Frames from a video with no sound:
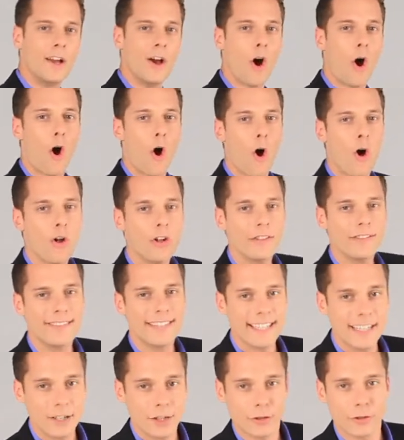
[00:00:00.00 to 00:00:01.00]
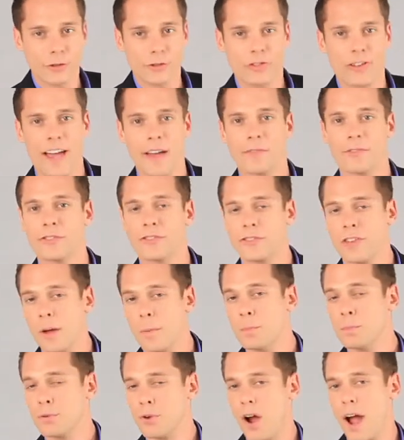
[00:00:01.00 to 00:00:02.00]
All dealers have
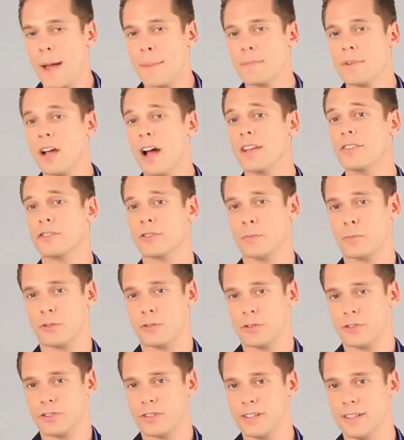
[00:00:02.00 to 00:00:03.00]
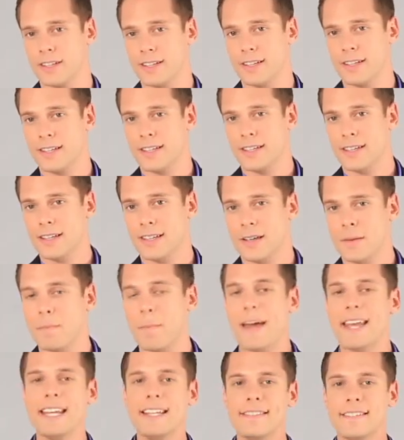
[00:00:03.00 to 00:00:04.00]
subprime customers.
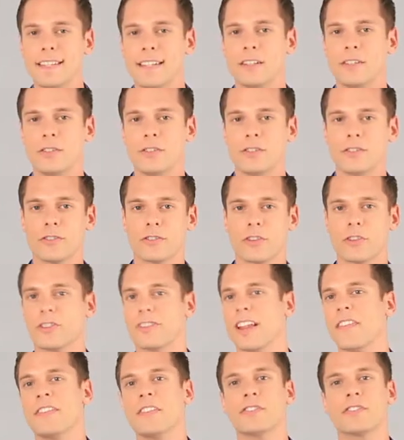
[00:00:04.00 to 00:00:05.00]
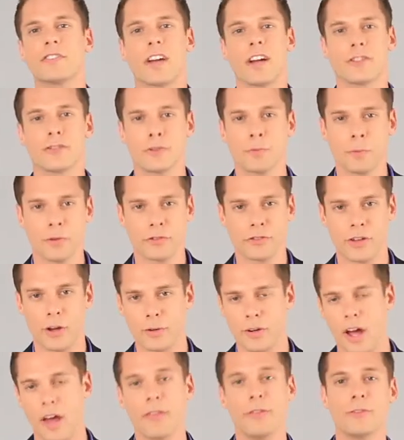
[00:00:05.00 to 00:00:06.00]
Many dealers just let these customers go
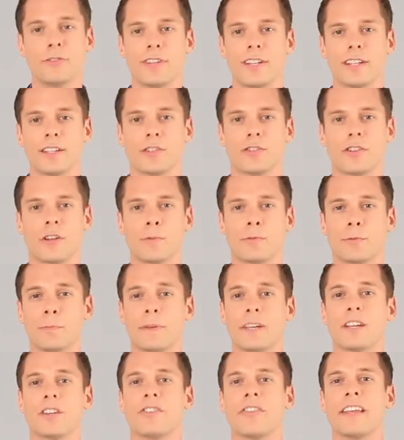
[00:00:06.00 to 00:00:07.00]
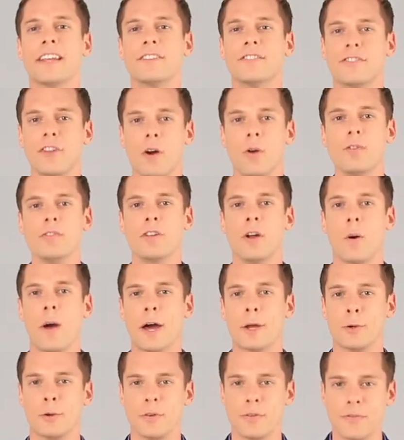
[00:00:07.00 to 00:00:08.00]
to other dealerships because they don't know how
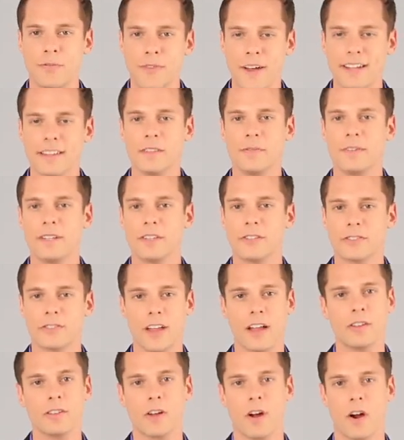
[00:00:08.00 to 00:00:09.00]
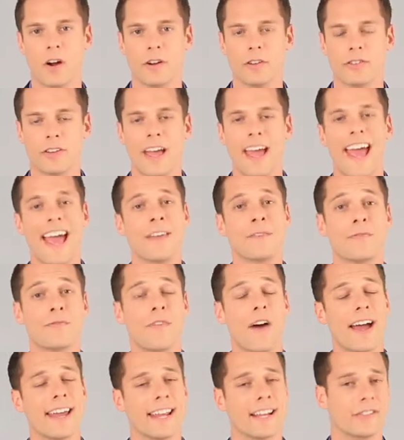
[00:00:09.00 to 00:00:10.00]
to effectively sell cars and
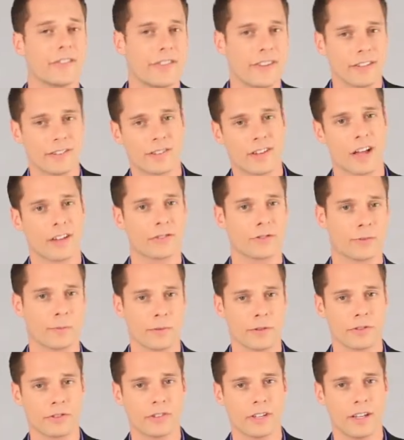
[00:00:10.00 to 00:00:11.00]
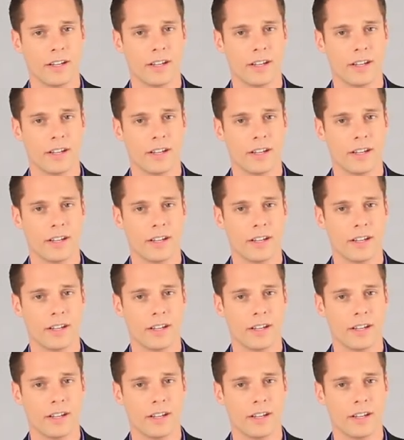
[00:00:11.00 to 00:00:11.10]
finance these customers.